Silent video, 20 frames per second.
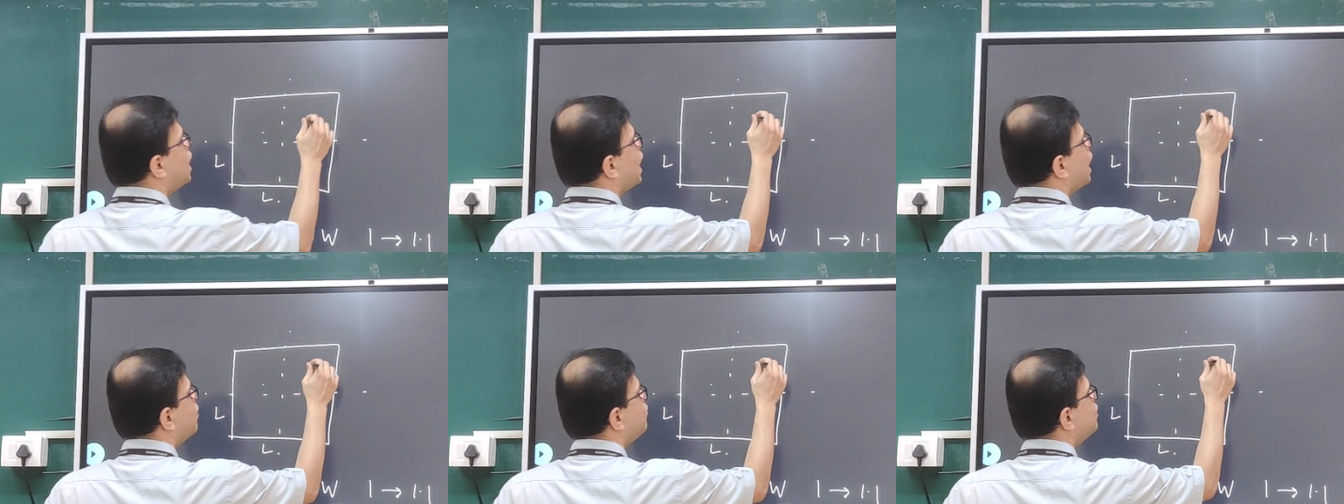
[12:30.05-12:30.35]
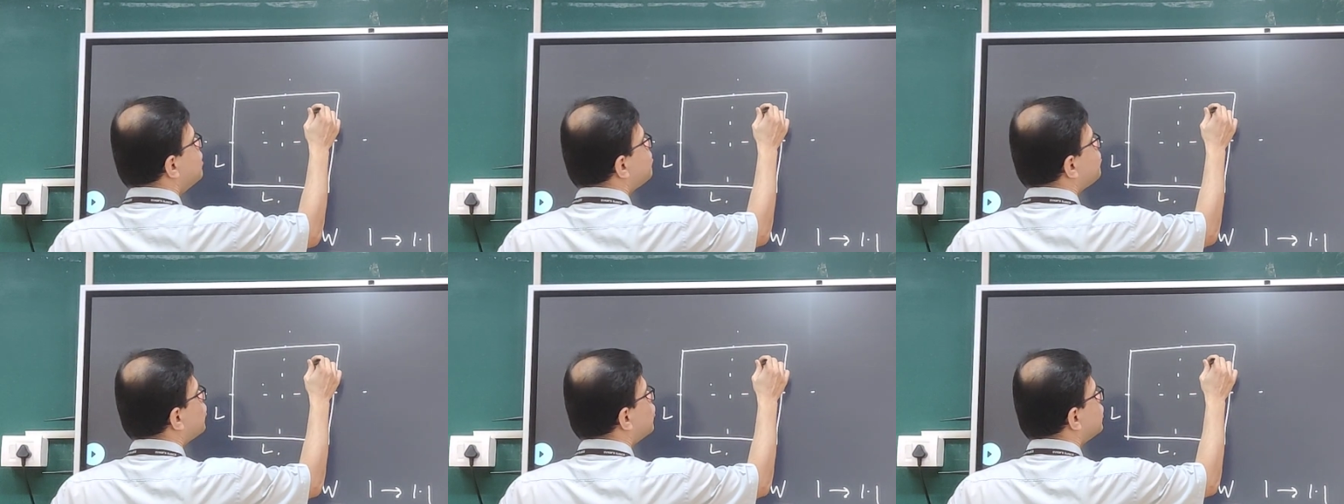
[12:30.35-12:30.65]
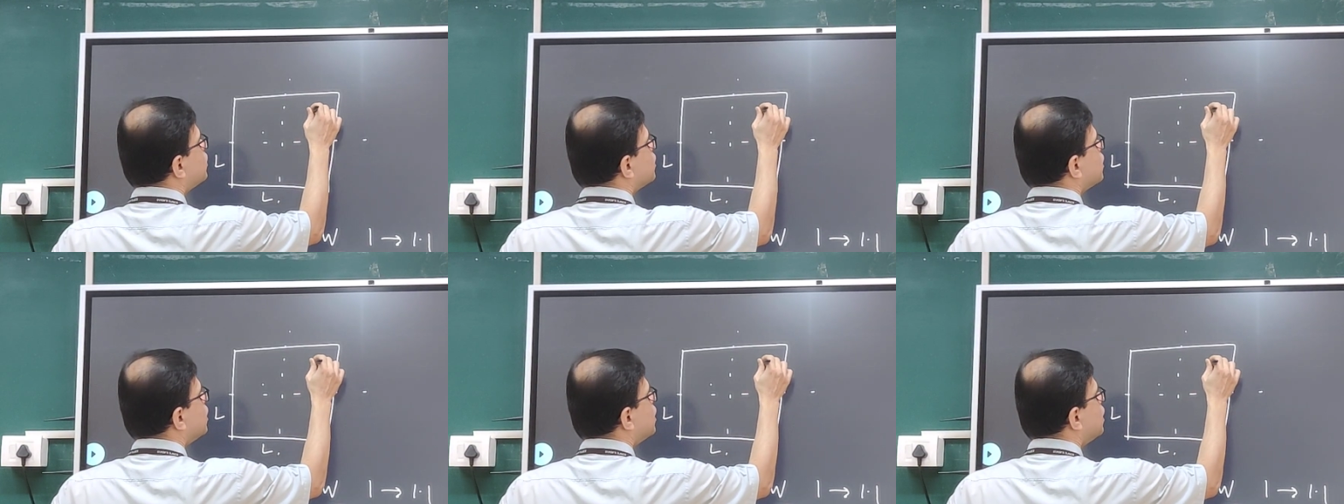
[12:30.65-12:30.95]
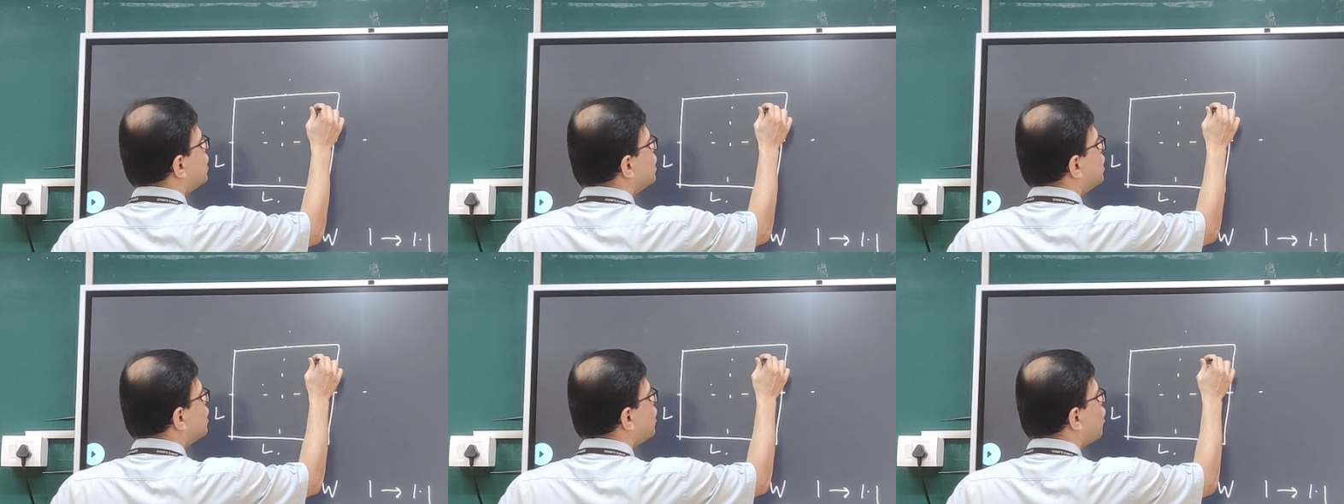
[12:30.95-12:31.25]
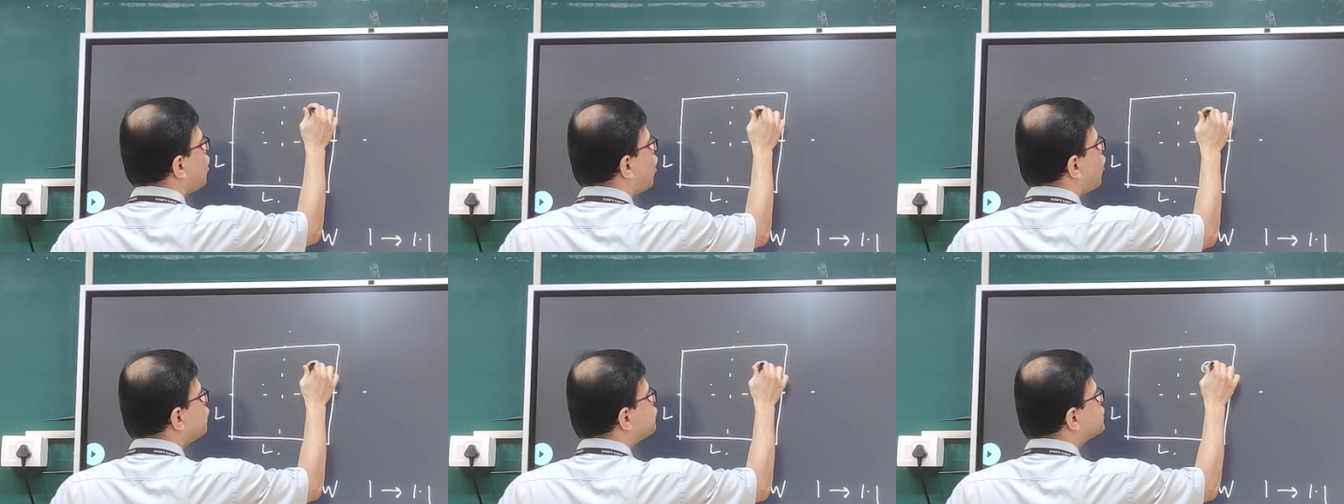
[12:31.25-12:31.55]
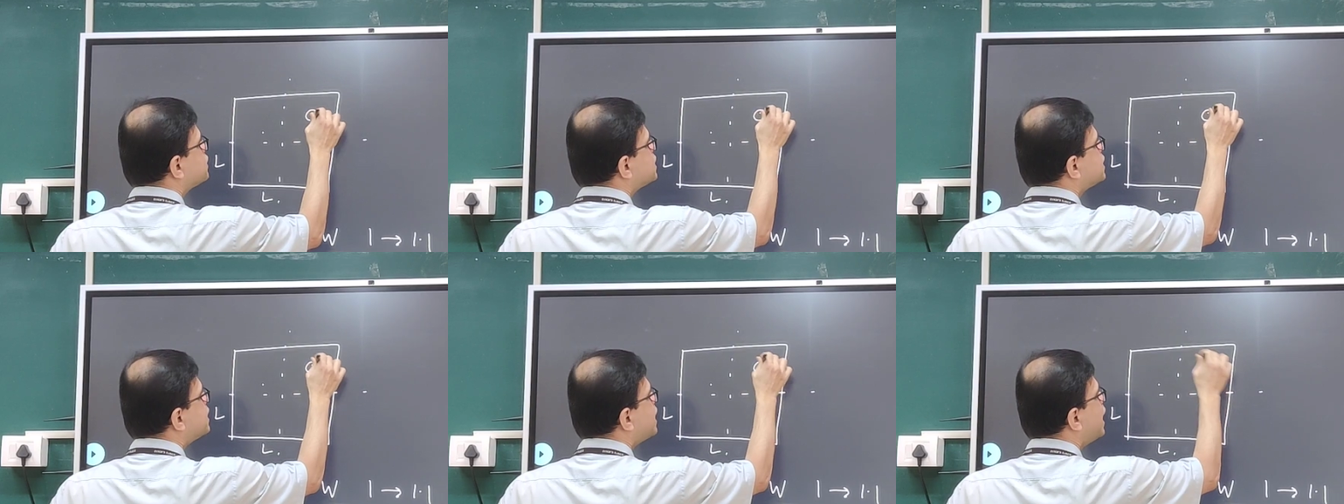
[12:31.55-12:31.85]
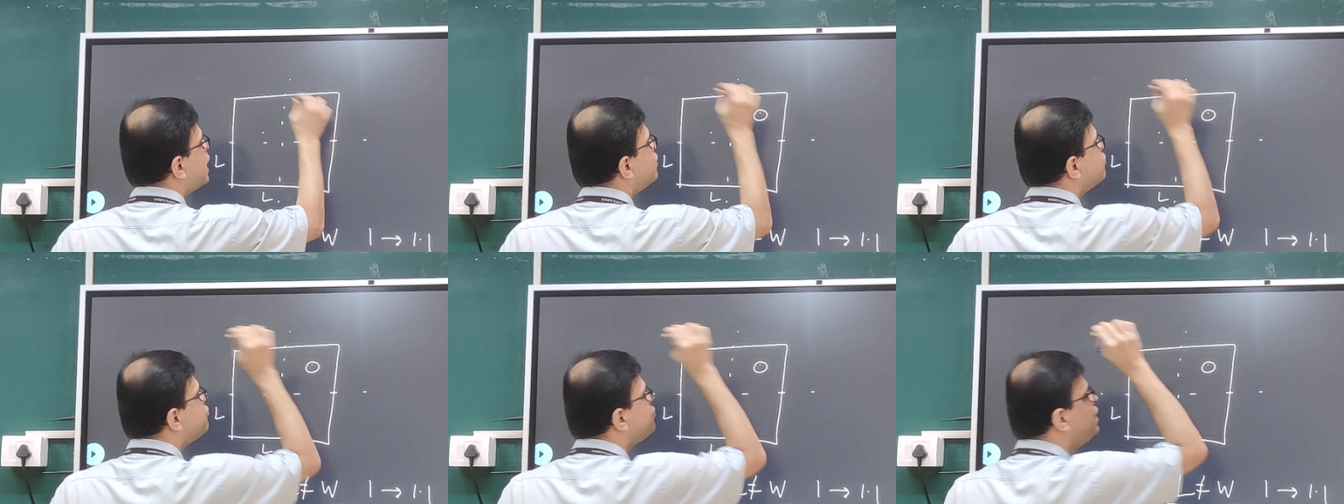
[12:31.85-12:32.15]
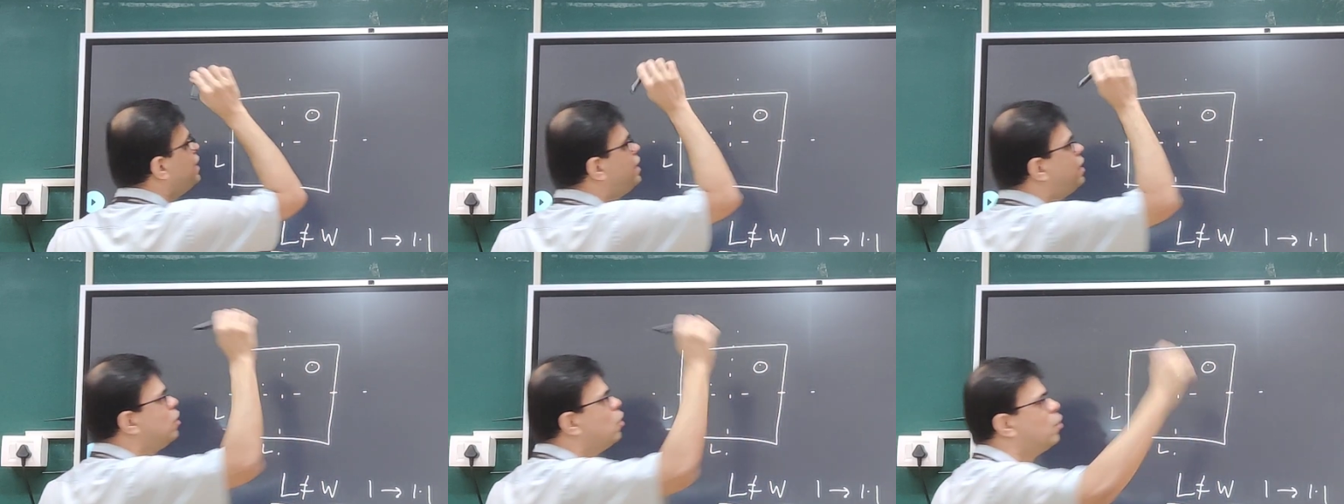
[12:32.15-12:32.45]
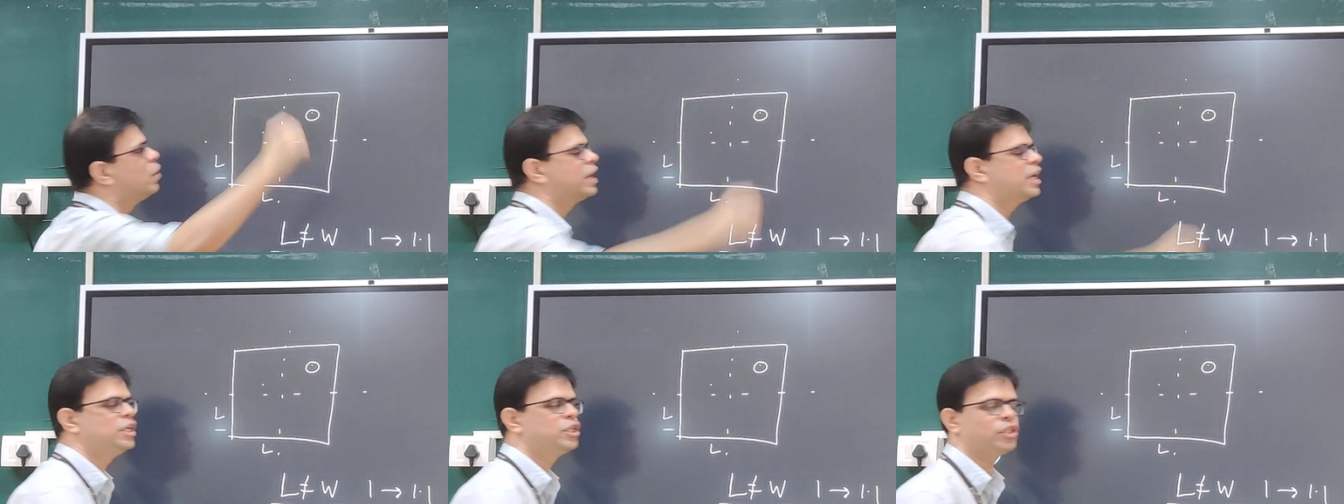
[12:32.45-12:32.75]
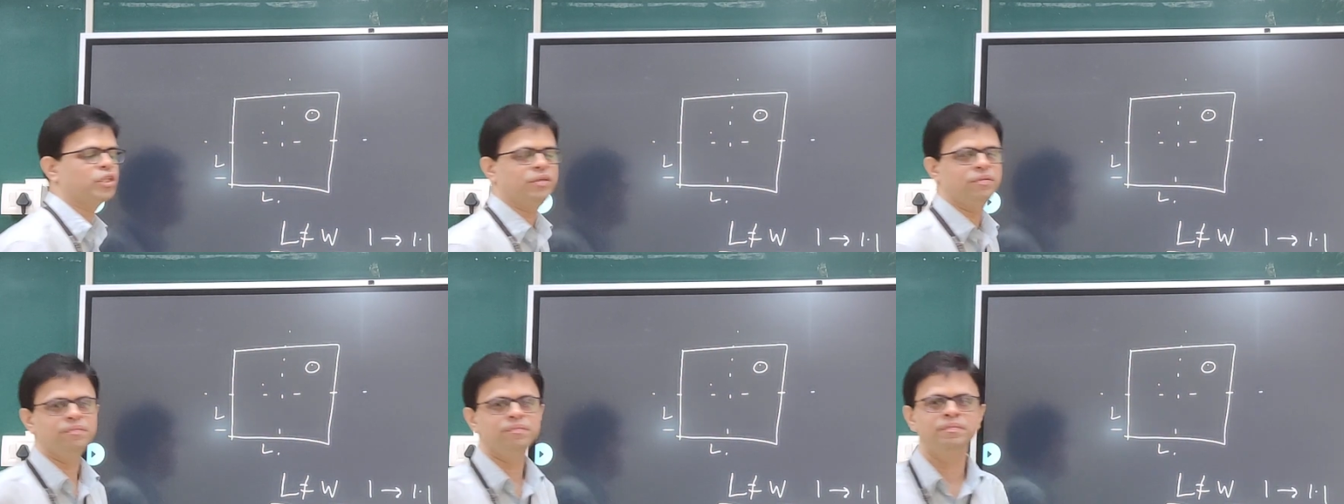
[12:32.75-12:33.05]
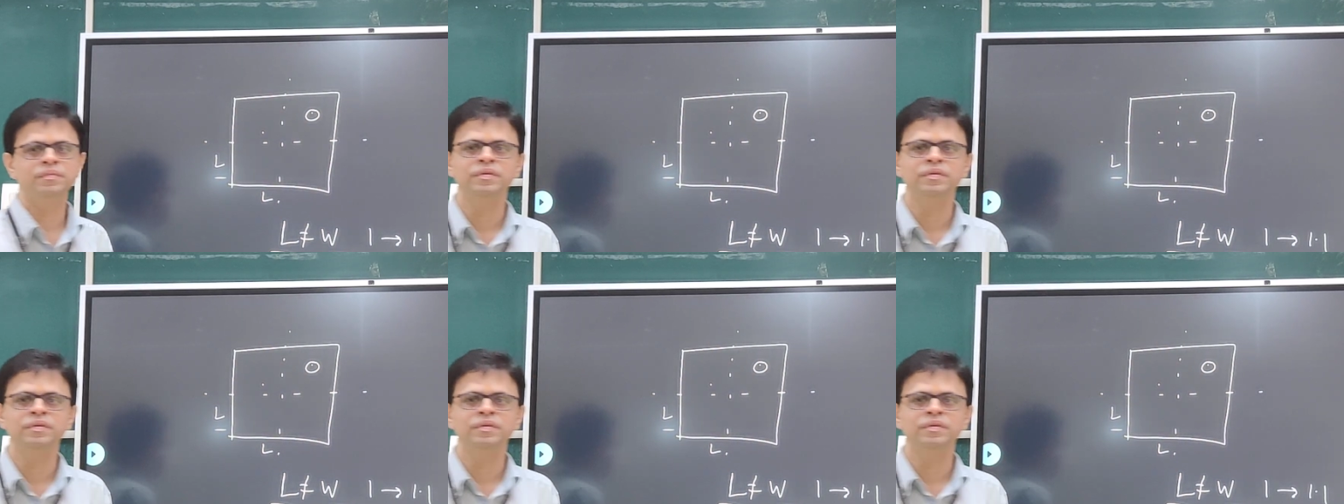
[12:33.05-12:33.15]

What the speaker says: I will put a offset feed location.